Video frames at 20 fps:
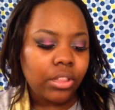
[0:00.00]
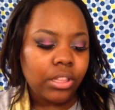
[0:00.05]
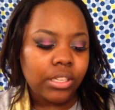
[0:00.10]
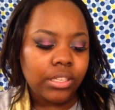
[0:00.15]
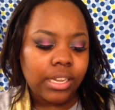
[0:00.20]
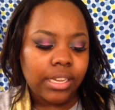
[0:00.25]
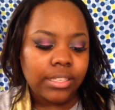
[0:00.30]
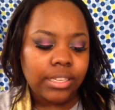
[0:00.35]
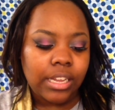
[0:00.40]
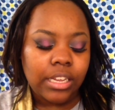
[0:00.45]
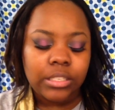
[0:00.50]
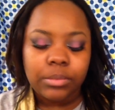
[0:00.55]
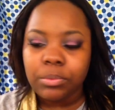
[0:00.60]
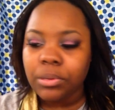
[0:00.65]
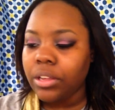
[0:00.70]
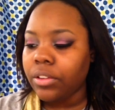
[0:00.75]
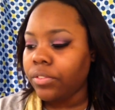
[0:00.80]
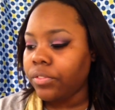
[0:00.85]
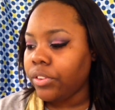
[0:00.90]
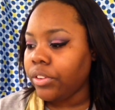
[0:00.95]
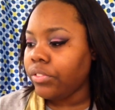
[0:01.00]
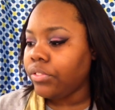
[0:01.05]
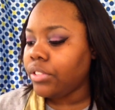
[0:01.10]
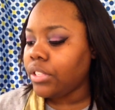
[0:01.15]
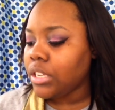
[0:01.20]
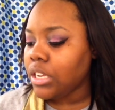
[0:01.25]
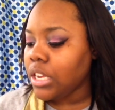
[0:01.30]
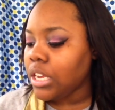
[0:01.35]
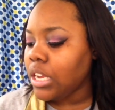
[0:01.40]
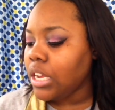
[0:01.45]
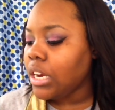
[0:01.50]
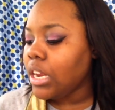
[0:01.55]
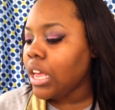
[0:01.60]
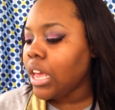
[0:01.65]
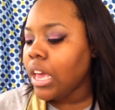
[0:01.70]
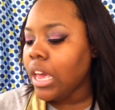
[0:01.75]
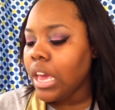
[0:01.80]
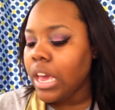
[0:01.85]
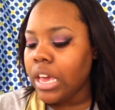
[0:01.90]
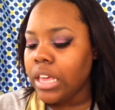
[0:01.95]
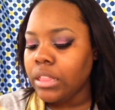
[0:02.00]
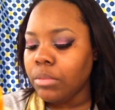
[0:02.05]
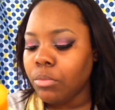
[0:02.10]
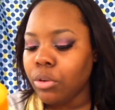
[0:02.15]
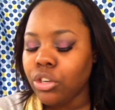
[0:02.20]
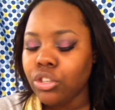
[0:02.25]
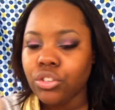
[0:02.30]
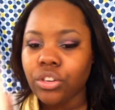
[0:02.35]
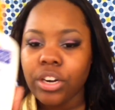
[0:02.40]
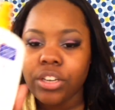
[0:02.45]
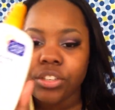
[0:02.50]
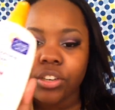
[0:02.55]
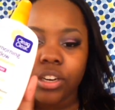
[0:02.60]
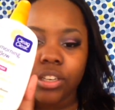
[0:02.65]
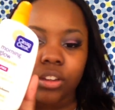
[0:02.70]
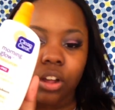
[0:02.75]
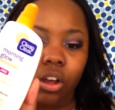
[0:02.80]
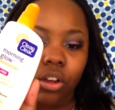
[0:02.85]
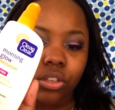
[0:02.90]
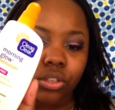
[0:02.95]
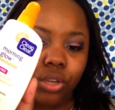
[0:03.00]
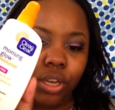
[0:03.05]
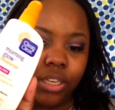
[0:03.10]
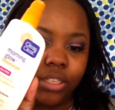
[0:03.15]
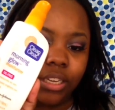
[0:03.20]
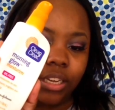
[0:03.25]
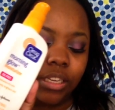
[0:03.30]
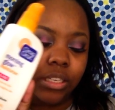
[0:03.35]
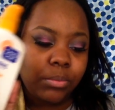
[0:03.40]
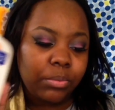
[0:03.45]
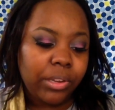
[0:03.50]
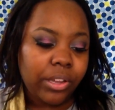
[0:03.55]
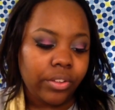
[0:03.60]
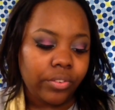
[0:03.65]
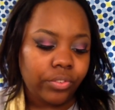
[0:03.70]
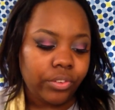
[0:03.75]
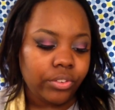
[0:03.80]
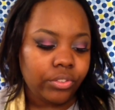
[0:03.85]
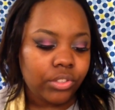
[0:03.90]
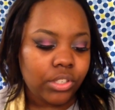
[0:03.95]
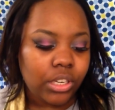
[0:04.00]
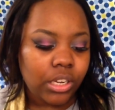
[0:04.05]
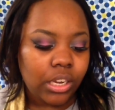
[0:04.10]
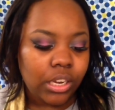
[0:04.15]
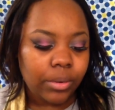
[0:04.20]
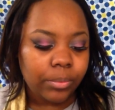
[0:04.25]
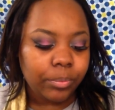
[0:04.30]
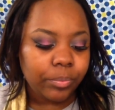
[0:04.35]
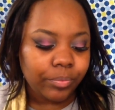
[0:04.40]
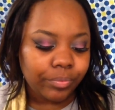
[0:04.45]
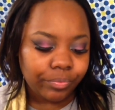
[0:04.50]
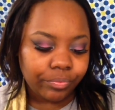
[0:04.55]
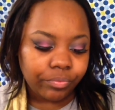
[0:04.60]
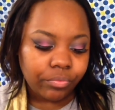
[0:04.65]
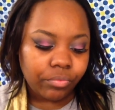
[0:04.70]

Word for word: This has SPF 15 and the moisturizer also has SPF 15.